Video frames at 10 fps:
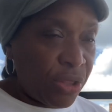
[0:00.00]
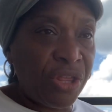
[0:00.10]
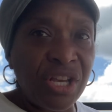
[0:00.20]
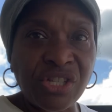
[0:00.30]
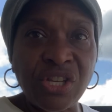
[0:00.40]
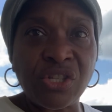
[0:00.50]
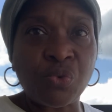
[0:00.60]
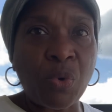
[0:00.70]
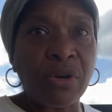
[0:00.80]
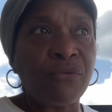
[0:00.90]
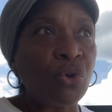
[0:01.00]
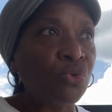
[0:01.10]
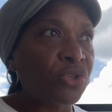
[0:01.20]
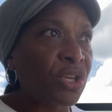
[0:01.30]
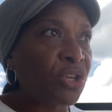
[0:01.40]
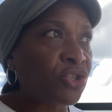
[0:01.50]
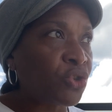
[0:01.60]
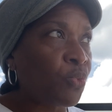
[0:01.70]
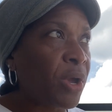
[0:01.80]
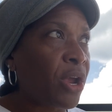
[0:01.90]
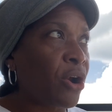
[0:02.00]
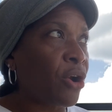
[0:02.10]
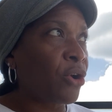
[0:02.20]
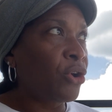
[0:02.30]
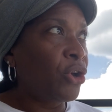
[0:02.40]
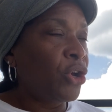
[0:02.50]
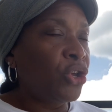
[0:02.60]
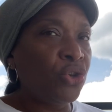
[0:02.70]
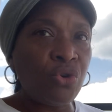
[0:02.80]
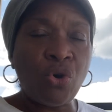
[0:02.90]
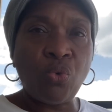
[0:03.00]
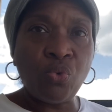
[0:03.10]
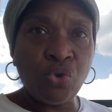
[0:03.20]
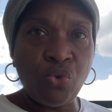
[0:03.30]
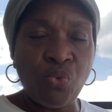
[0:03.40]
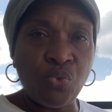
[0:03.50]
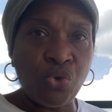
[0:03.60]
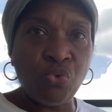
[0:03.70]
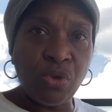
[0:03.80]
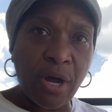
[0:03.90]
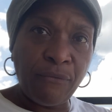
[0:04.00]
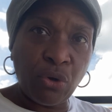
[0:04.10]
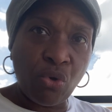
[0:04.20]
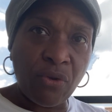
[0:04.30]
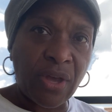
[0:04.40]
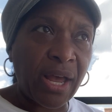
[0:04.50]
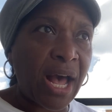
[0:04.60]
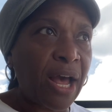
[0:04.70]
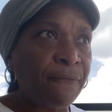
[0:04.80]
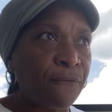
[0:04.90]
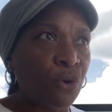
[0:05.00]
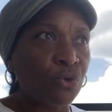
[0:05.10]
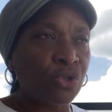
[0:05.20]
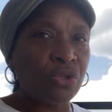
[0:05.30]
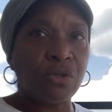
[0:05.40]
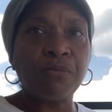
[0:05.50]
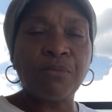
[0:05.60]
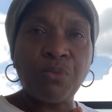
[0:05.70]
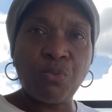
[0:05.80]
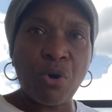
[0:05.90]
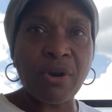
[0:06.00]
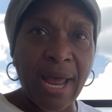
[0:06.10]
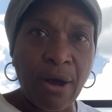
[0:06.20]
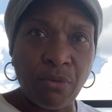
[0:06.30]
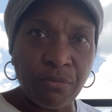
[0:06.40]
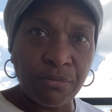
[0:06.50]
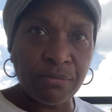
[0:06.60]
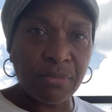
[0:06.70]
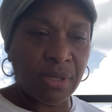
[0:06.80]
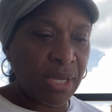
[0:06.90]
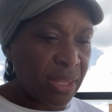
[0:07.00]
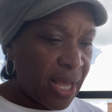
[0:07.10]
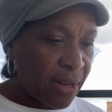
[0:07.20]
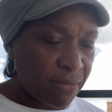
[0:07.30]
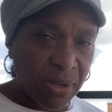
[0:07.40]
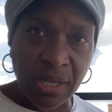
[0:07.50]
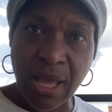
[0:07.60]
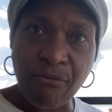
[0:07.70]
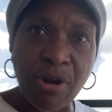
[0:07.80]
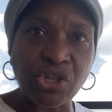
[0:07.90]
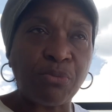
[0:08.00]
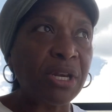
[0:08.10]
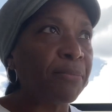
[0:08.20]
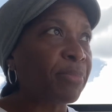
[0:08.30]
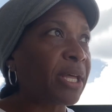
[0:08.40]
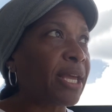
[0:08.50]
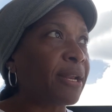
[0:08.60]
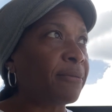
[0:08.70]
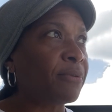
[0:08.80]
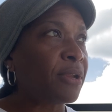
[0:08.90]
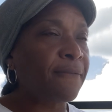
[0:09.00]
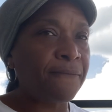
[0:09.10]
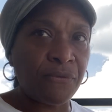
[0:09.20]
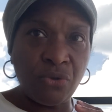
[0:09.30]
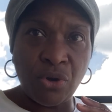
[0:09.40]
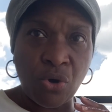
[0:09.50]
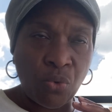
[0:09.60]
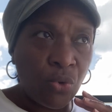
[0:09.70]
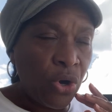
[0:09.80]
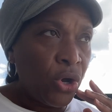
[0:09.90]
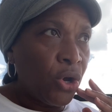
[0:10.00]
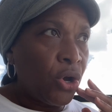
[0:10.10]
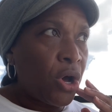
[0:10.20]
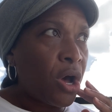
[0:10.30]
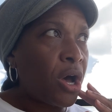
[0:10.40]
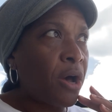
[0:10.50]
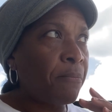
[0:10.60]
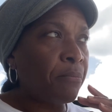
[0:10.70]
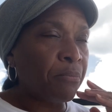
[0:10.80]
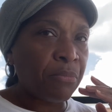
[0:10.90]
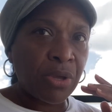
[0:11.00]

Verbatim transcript: this is one of those things to where, you know, you you love the Lord thy God first. Work out, get that get that regimen in plan. If you know, um,